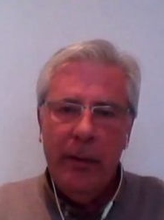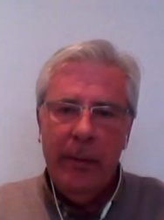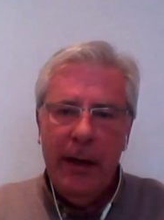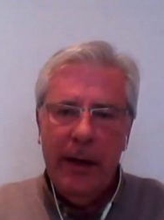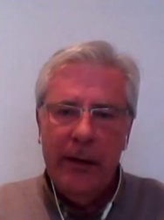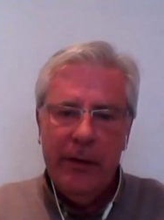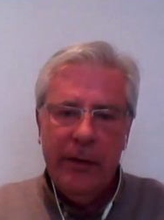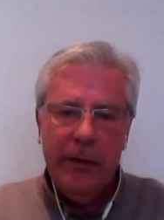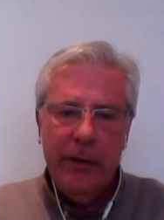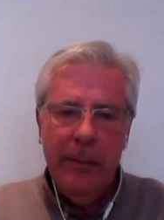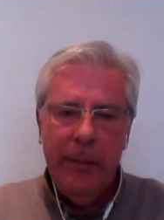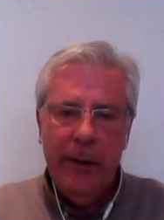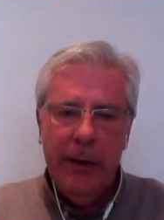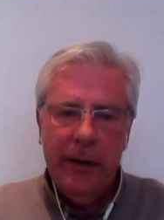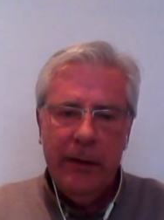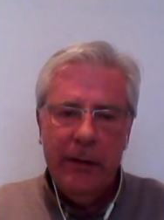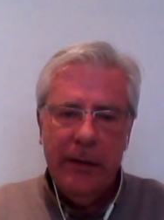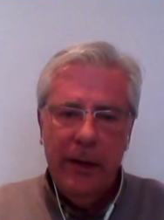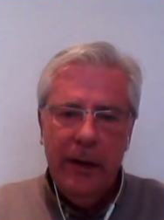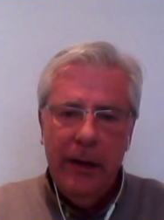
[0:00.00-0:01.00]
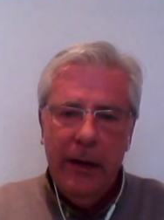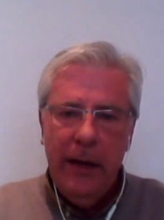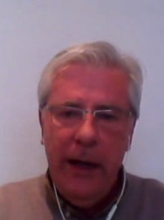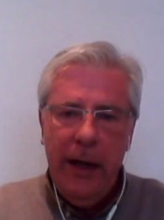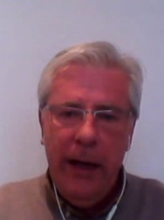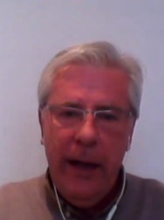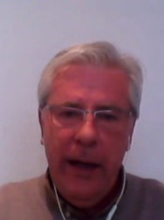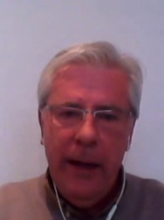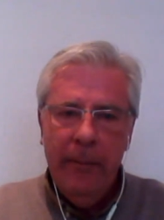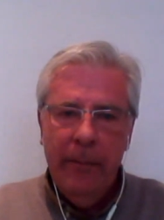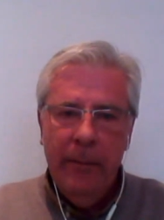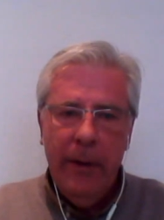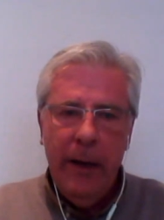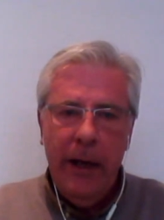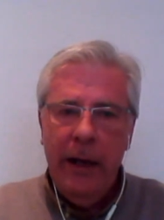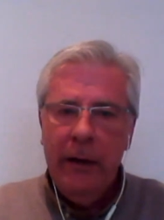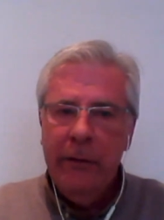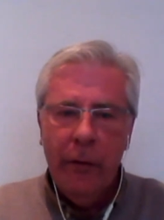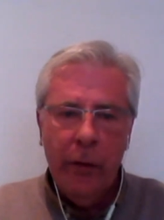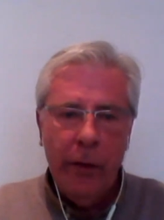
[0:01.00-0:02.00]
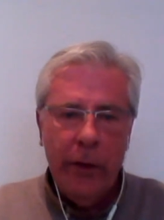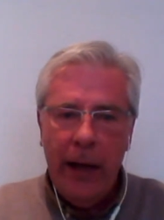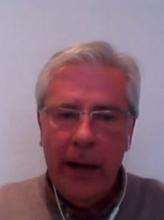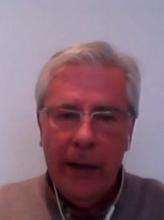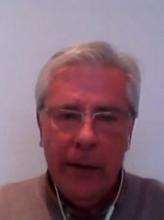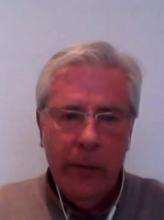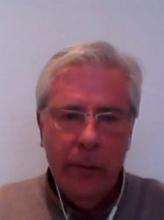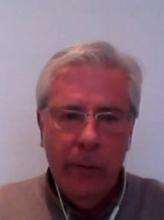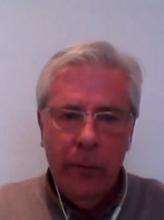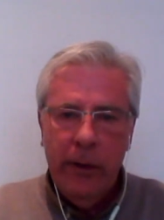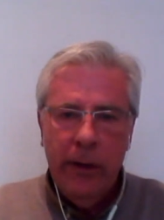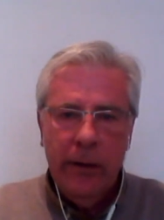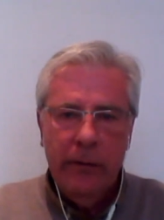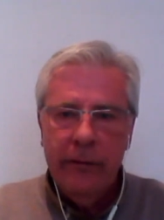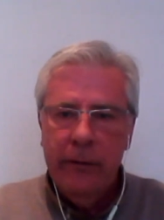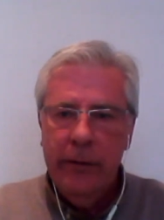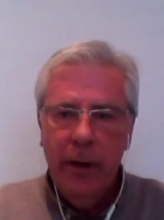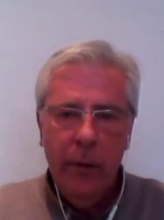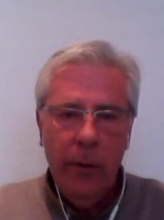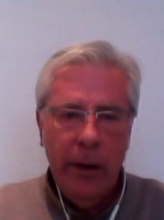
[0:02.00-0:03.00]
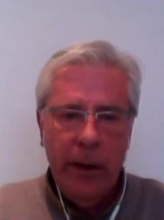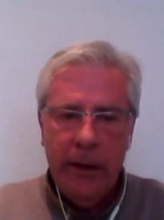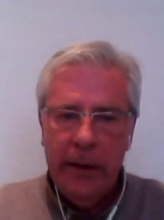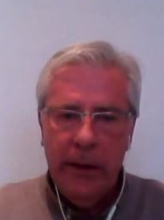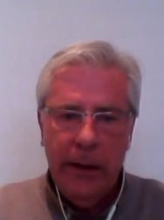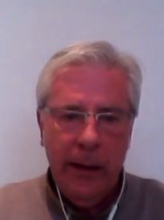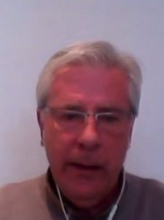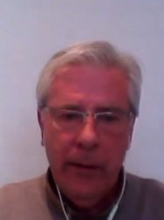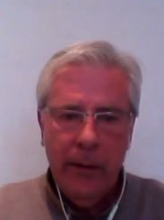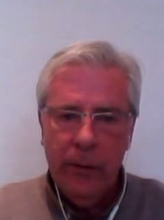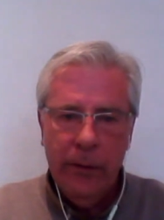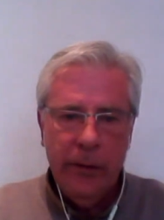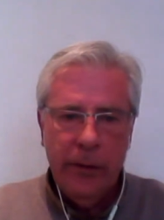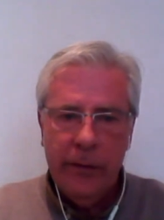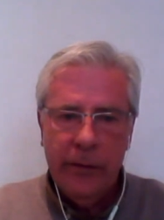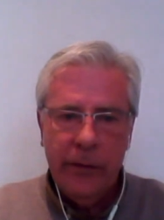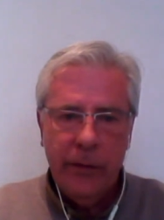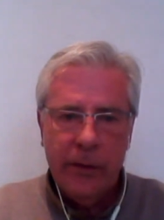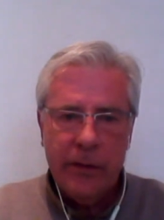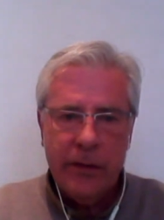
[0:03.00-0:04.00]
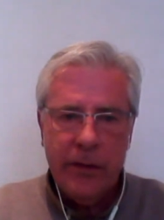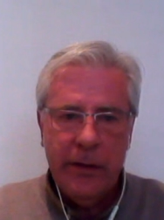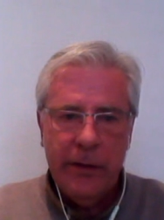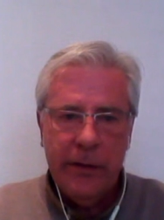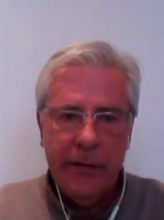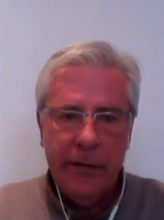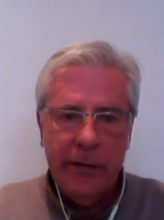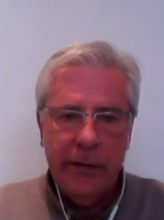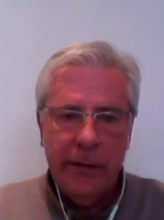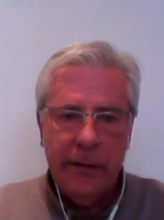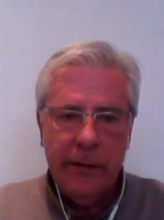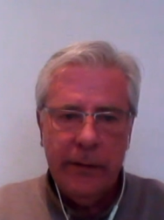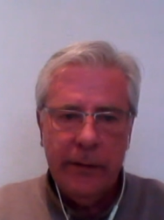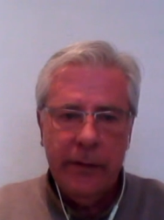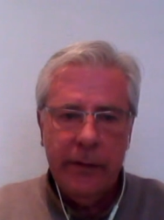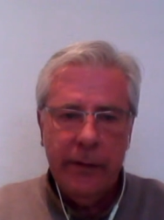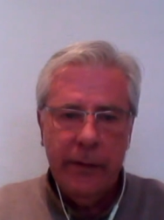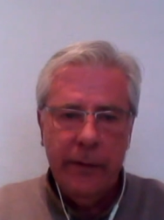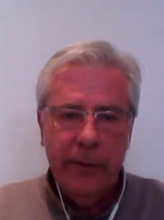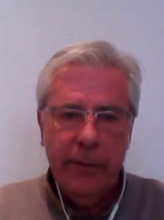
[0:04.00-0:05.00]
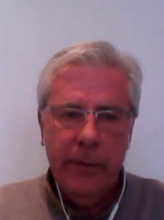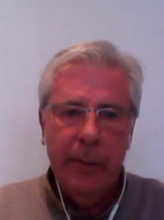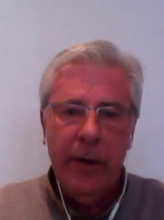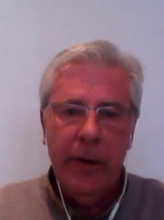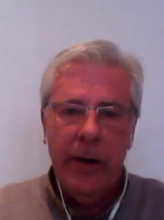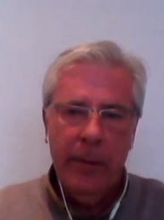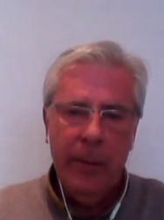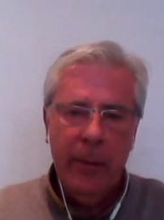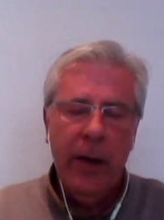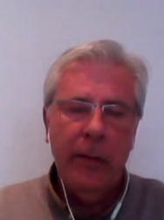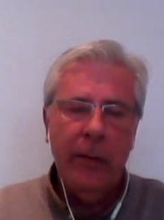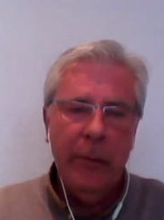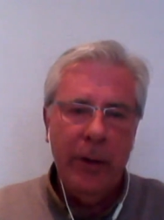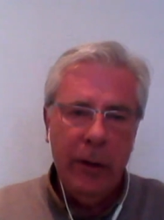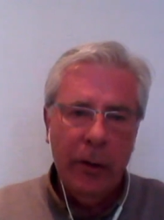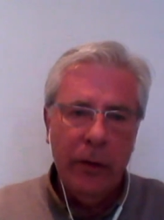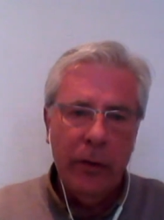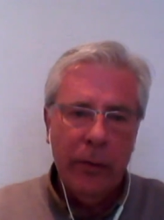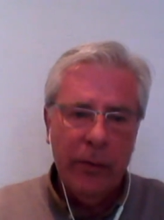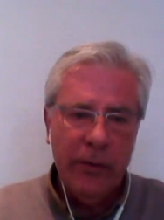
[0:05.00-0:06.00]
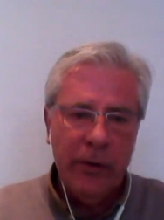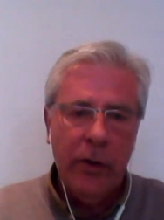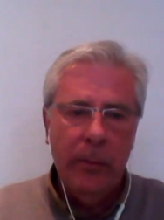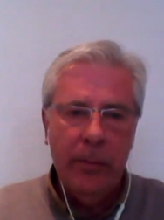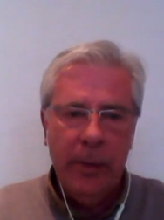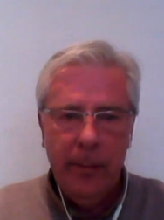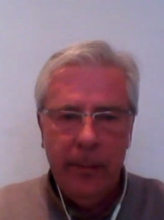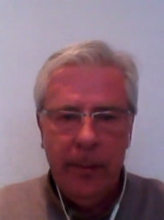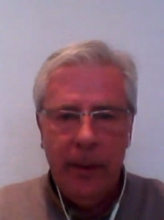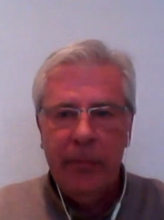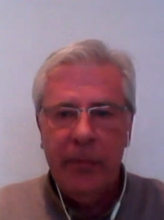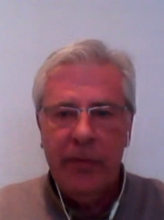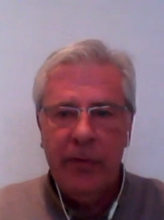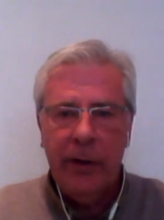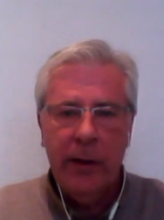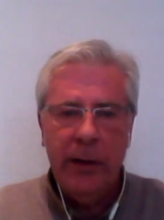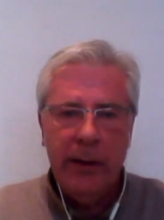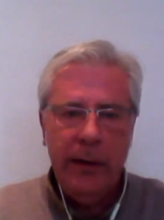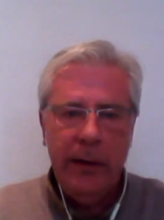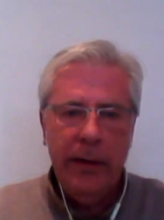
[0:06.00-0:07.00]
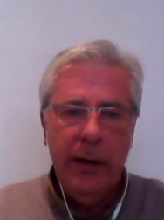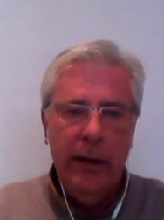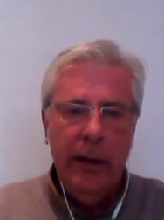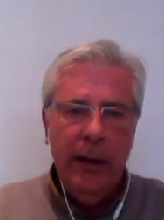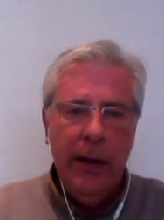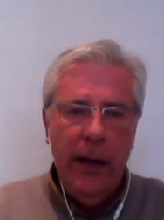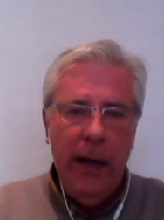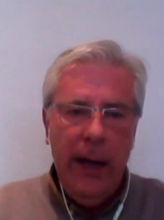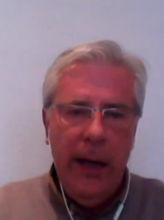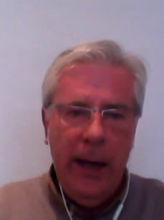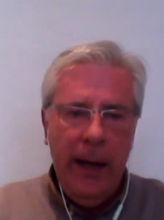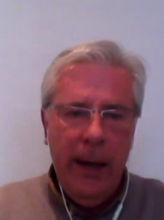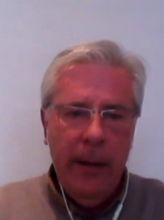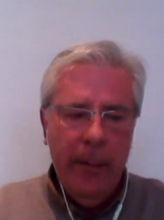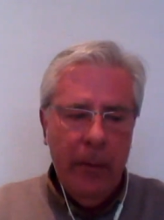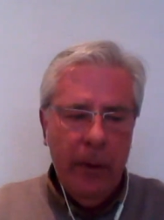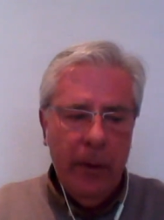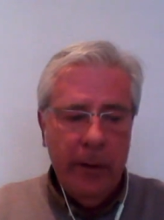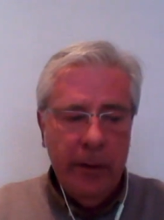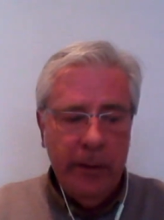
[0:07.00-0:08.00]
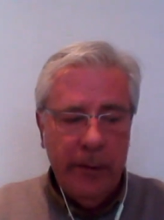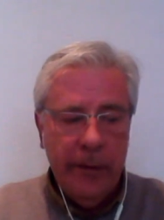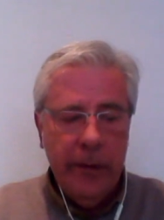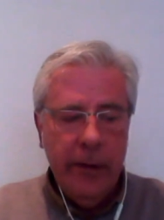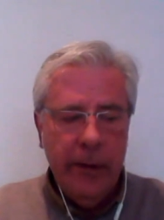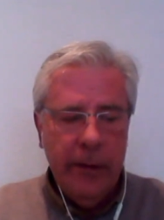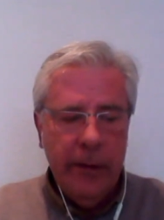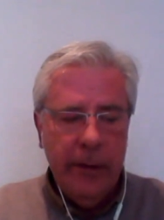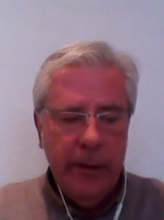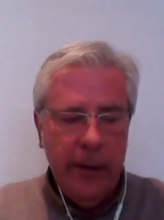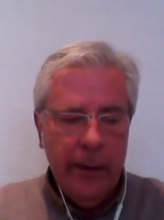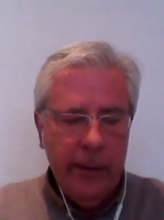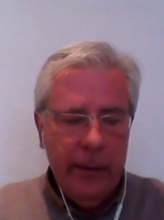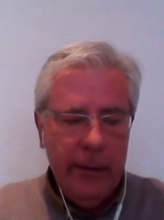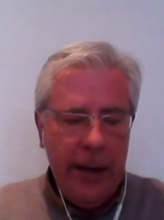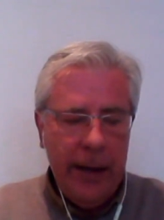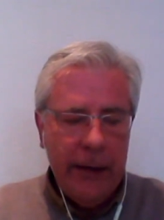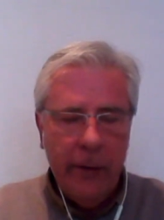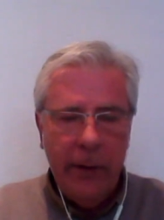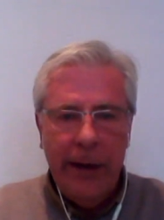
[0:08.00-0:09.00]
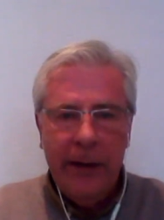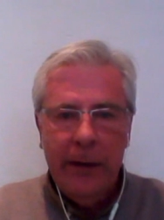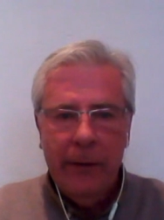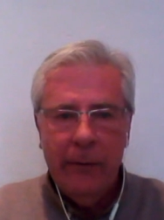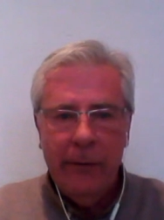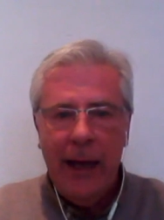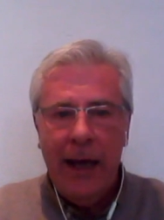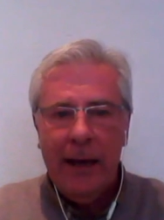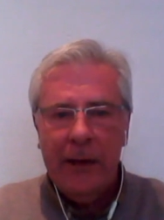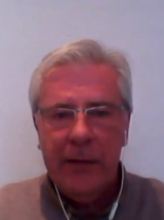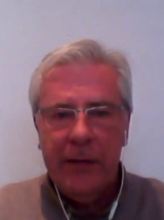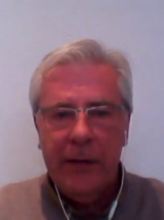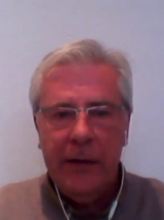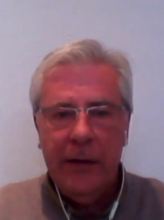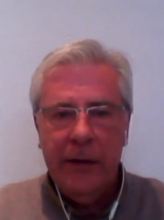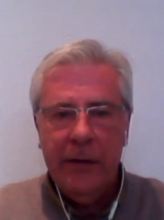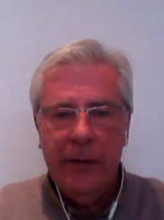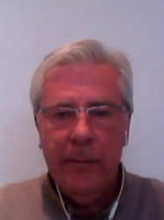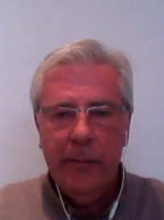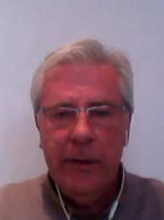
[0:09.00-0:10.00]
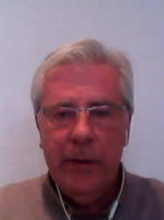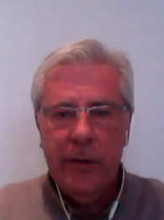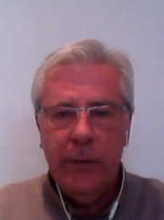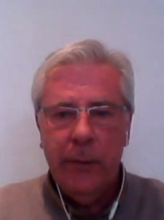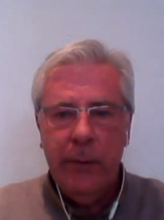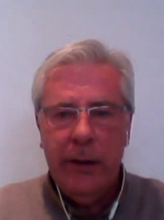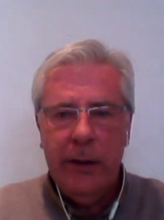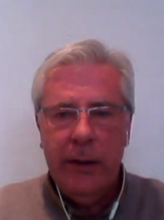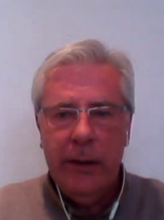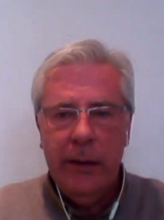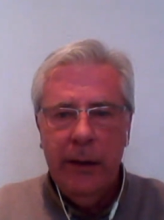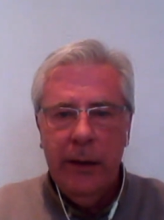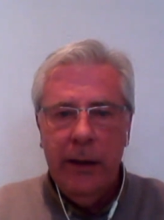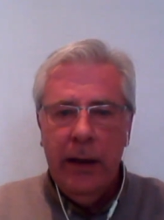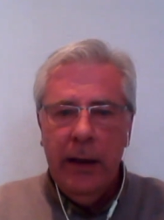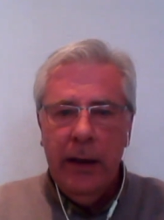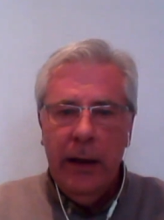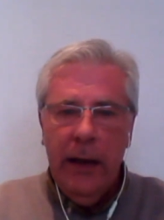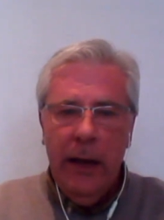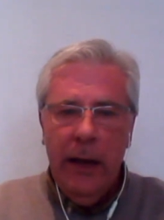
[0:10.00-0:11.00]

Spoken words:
Bromheads at the minute. Envoy Allen, we have no idea how good this horse is. That's the bottom line. We know there was a couple of blips early, or in the latter end of last season between